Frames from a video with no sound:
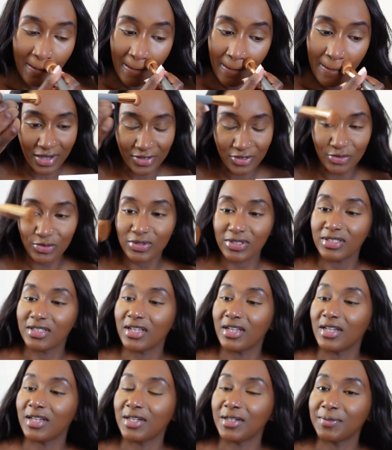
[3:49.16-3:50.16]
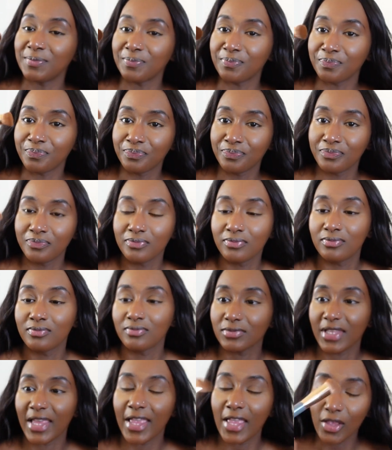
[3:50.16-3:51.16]
I use the
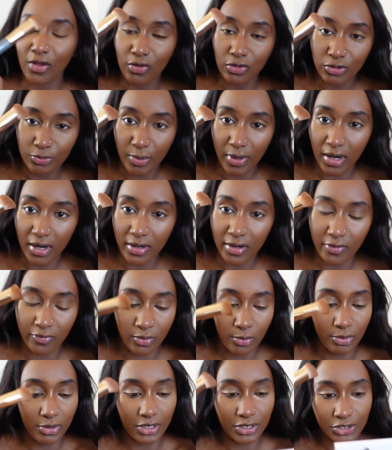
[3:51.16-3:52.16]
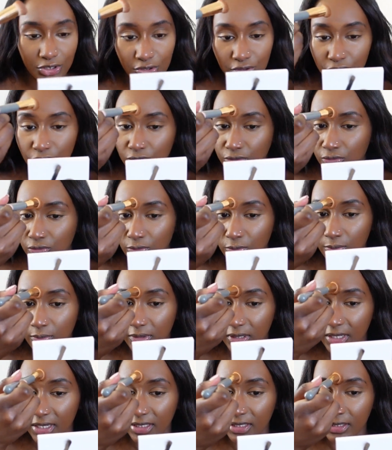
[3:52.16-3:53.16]
angled part of the brush to
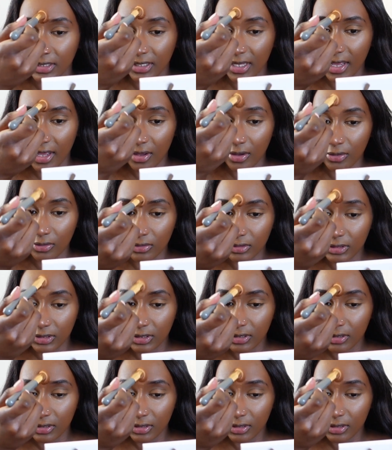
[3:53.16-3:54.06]
blend out,